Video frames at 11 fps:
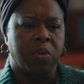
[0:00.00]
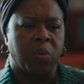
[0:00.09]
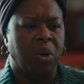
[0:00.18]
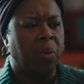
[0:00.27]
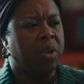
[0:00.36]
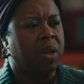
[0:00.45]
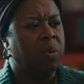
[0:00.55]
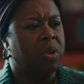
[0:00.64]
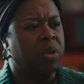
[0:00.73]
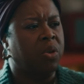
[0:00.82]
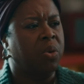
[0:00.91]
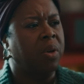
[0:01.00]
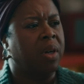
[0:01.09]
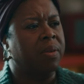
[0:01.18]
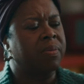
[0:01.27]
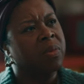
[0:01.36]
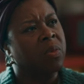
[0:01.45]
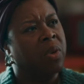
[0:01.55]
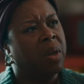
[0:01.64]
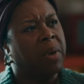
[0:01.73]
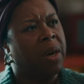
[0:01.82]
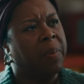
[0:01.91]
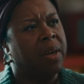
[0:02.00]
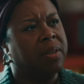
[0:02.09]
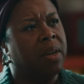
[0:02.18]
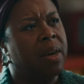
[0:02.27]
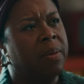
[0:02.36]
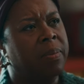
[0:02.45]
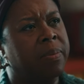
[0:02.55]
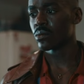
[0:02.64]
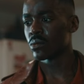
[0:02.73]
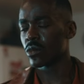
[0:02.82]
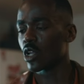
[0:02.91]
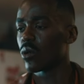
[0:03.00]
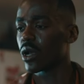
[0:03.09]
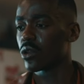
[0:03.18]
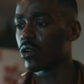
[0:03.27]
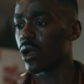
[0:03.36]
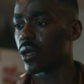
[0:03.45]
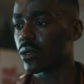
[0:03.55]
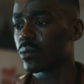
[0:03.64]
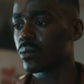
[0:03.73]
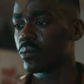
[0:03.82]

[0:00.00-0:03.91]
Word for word: Why would I want a daughter when I'm happy as I am? Then why are you crying?